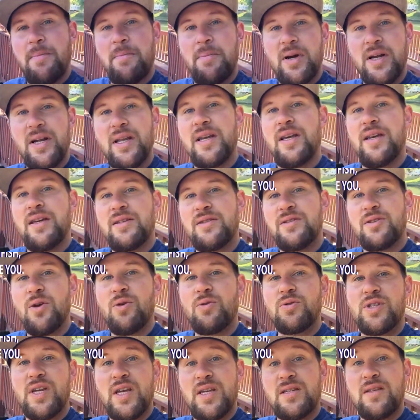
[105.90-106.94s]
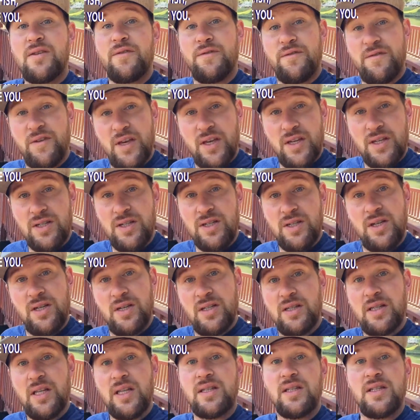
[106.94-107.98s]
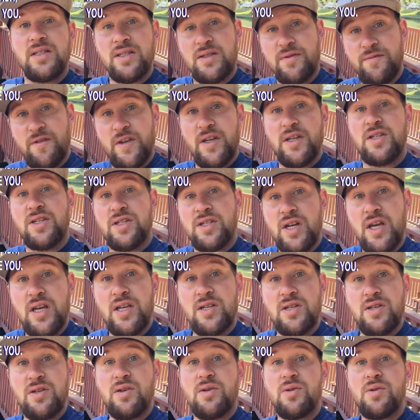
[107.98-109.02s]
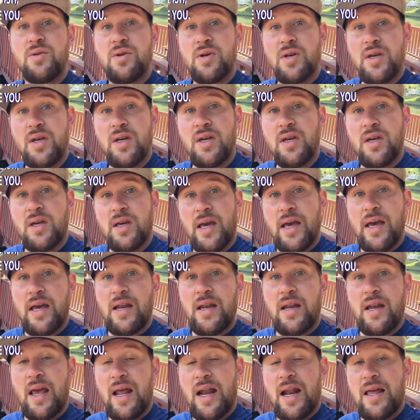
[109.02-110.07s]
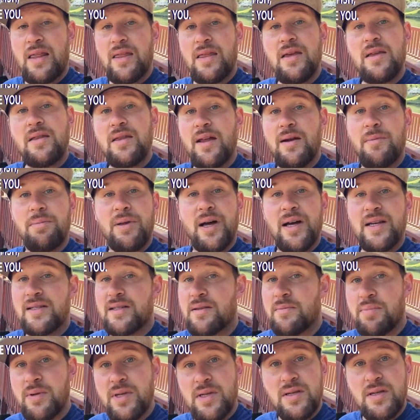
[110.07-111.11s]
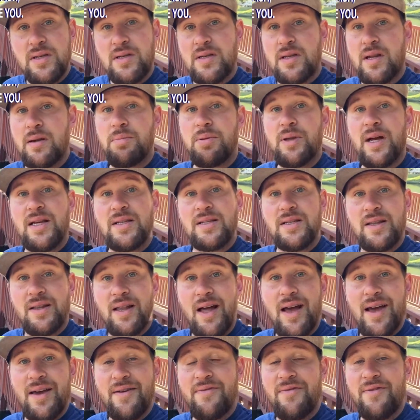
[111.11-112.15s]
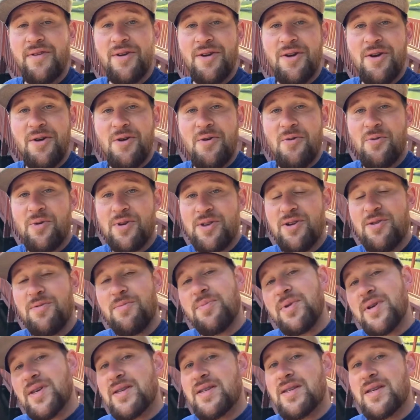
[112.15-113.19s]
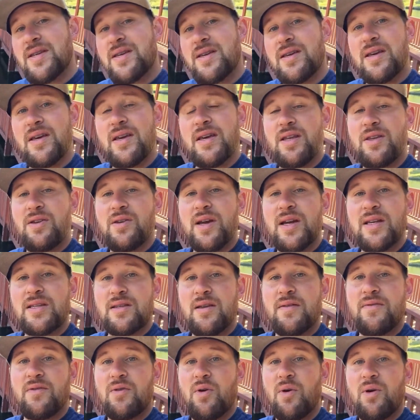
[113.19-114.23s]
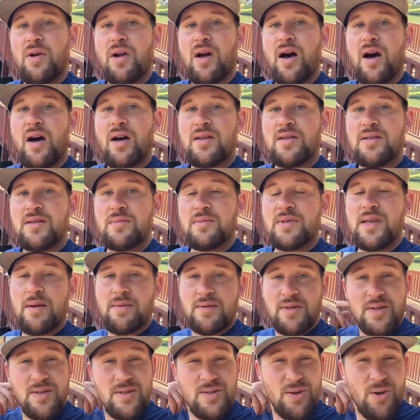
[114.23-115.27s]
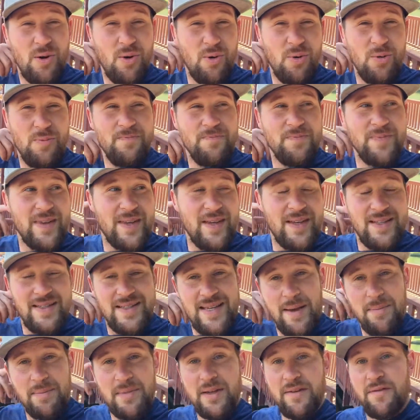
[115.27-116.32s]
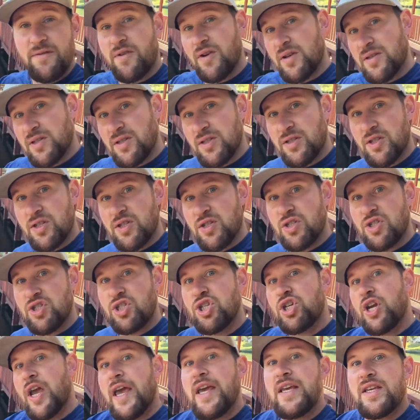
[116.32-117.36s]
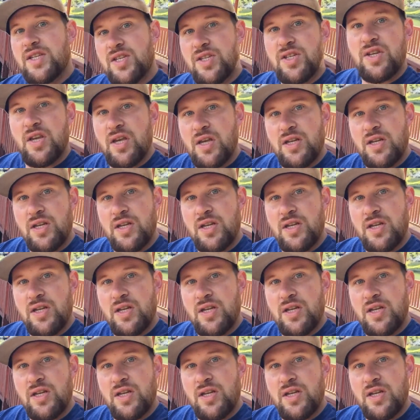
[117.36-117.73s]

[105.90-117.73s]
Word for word: buddy, don't chase the fish. Let the fish chase you. And I think that applies to business. That applies to life. When you're busy and you got stuff going on, sometimes it's so tempting for us to just chase